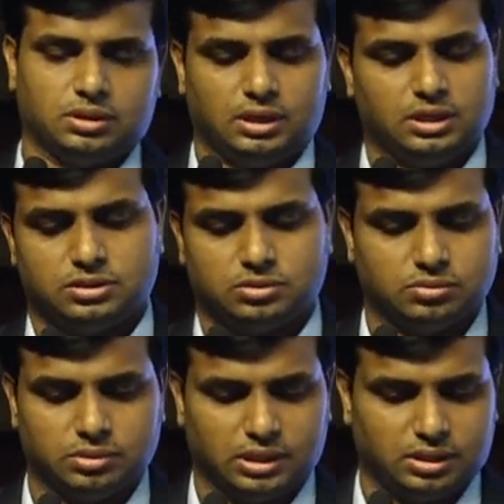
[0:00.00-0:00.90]
as
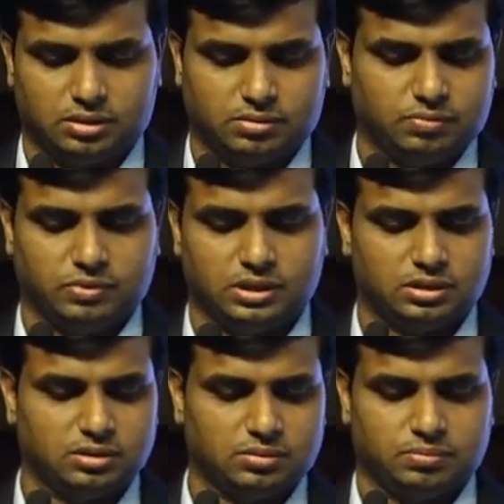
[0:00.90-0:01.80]
to like whether
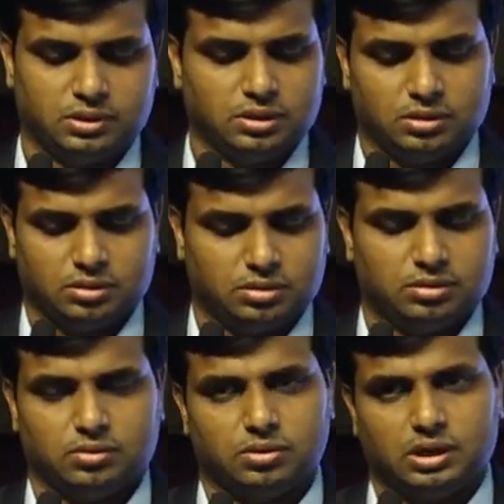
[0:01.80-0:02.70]
the
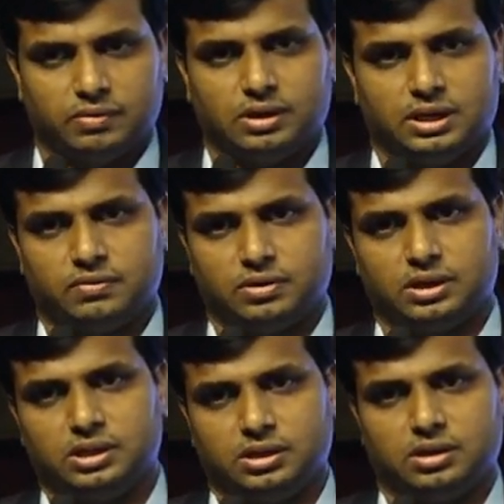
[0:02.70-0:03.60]
odor level have
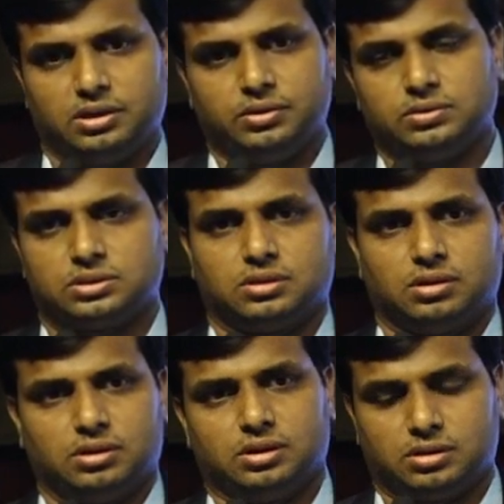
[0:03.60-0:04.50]
really reduced or
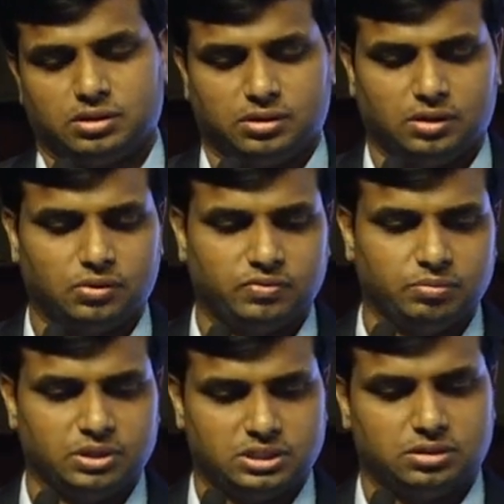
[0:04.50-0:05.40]
not. How do we
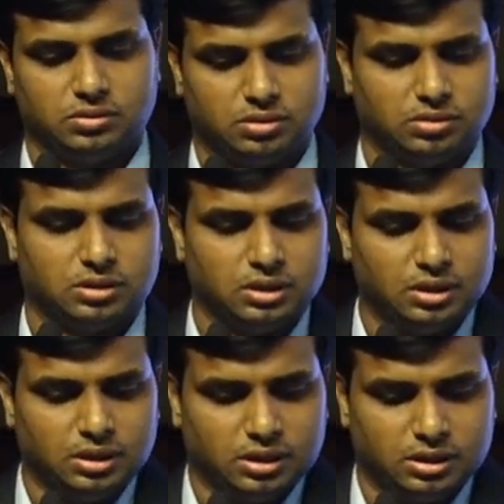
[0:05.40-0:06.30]
measure odor?
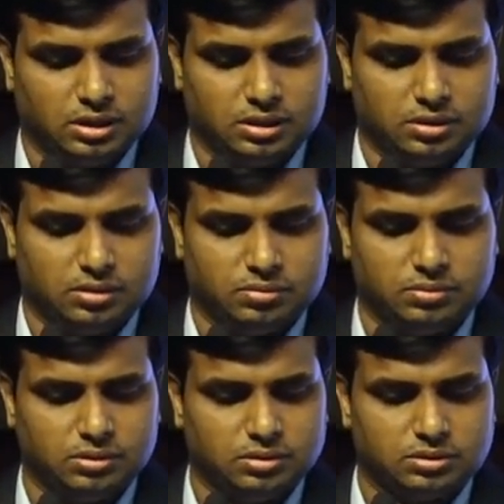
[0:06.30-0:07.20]

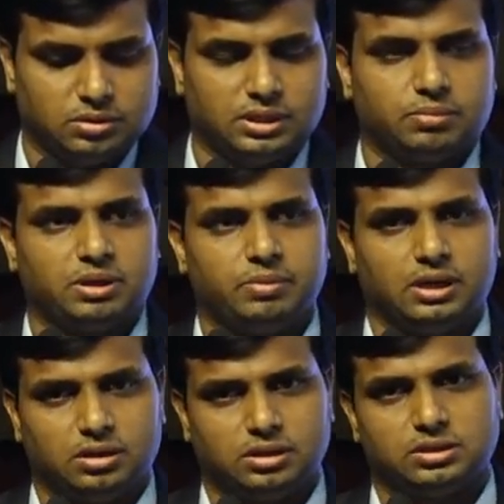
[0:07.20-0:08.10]
So there may be
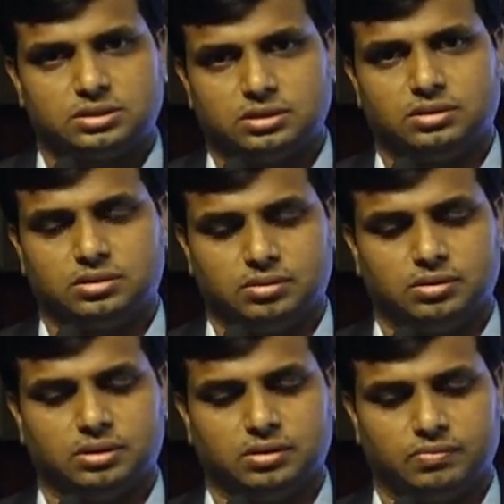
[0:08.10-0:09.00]
errors
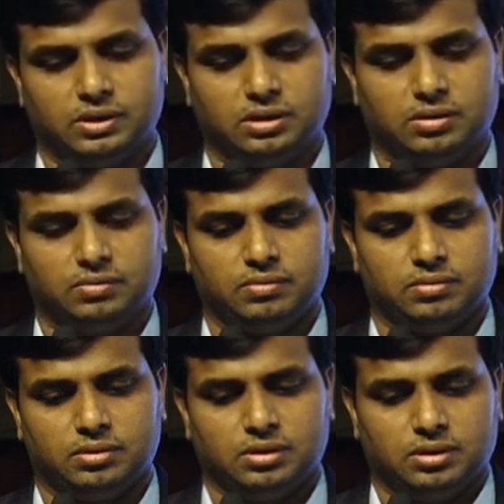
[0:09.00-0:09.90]
when
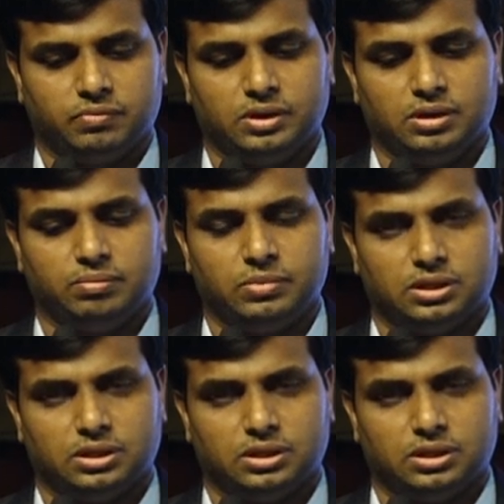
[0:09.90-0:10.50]
we